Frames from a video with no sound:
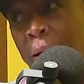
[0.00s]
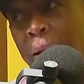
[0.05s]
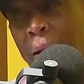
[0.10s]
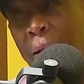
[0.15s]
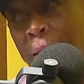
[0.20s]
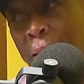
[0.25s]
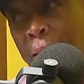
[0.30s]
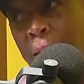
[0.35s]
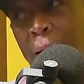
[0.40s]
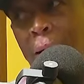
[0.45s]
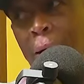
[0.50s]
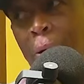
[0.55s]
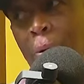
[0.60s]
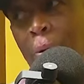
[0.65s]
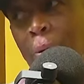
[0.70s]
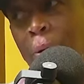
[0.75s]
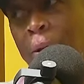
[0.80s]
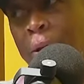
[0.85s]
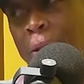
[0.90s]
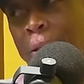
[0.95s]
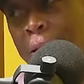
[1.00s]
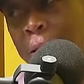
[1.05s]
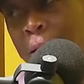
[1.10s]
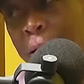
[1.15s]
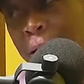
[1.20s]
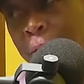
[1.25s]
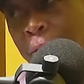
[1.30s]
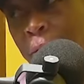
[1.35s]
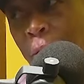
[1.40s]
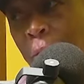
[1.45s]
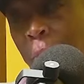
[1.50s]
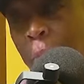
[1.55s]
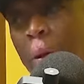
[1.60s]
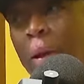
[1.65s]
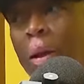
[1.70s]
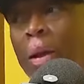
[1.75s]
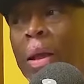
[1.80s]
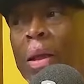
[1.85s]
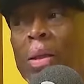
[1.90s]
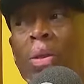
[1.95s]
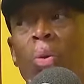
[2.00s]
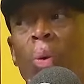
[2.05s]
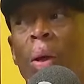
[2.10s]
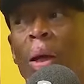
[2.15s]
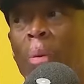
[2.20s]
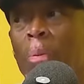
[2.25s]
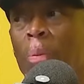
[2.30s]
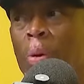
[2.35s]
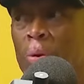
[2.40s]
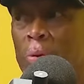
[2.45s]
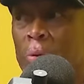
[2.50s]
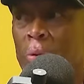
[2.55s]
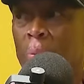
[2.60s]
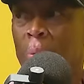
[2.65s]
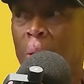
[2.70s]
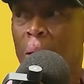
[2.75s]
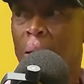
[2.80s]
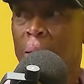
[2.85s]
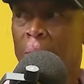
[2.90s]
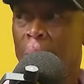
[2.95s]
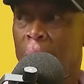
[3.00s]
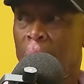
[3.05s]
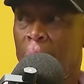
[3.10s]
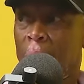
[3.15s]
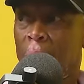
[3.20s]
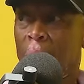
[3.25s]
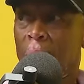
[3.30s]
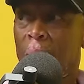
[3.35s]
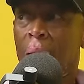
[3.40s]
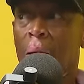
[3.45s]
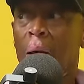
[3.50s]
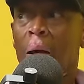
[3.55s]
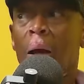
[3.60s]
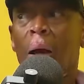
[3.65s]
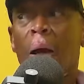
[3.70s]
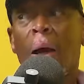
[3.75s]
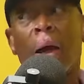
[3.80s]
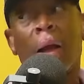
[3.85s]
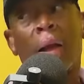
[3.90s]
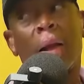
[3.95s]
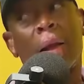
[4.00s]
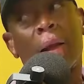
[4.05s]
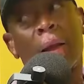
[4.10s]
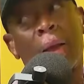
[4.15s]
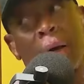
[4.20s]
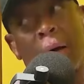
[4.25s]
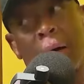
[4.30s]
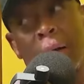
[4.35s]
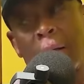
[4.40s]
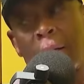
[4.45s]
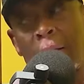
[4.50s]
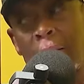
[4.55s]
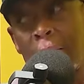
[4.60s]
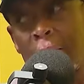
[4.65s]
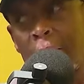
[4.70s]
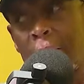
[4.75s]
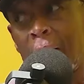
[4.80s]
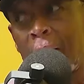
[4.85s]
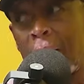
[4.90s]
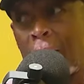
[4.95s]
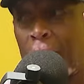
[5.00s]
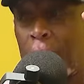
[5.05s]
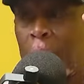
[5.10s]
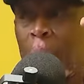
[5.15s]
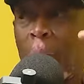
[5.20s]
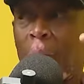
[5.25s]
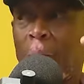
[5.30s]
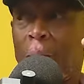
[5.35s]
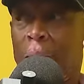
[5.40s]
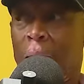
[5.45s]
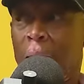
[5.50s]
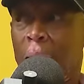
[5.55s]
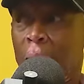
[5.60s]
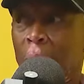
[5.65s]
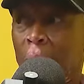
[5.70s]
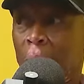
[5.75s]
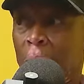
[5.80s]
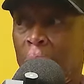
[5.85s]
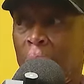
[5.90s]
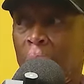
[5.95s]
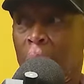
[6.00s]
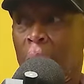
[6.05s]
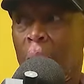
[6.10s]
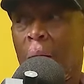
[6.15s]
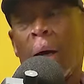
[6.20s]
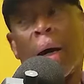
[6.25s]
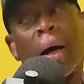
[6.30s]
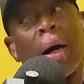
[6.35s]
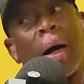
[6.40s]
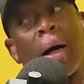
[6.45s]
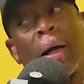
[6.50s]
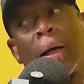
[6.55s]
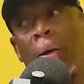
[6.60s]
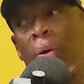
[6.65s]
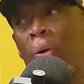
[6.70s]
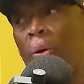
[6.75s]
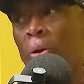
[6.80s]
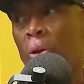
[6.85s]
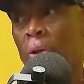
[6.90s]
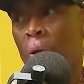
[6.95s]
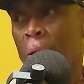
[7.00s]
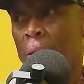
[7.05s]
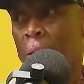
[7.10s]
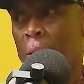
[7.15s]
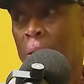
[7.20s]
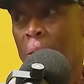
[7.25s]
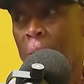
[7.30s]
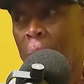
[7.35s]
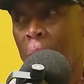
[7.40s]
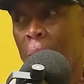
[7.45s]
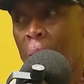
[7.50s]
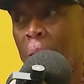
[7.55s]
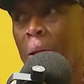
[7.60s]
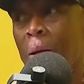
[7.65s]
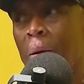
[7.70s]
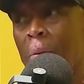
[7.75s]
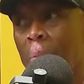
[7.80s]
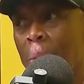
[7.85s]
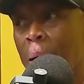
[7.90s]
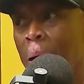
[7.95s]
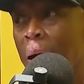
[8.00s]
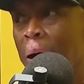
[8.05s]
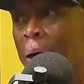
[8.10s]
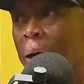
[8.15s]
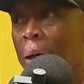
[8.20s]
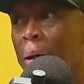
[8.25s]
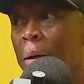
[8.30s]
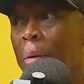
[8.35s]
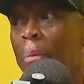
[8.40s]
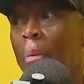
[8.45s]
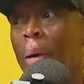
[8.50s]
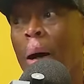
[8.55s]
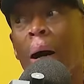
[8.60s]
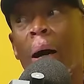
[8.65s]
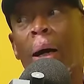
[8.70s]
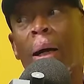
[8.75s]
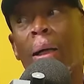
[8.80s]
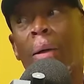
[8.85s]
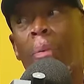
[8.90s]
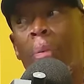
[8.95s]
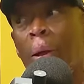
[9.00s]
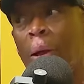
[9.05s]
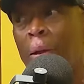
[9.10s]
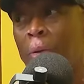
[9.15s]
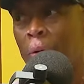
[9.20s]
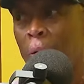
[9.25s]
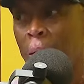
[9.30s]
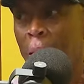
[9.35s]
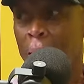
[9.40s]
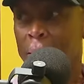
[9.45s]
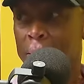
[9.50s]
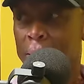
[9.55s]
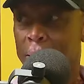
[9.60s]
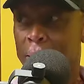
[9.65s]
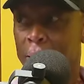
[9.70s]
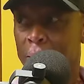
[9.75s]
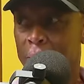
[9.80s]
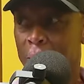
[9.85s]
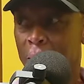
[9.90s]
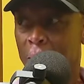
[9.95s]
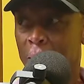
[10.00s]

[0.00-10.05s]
Think or this guitar flop. Yeah. That's where it blossomed. Eh? The other thing that I have to mention now. Yeah. I had no choice. My uncle, my uncle played for Kaizer Chiefs. Eh?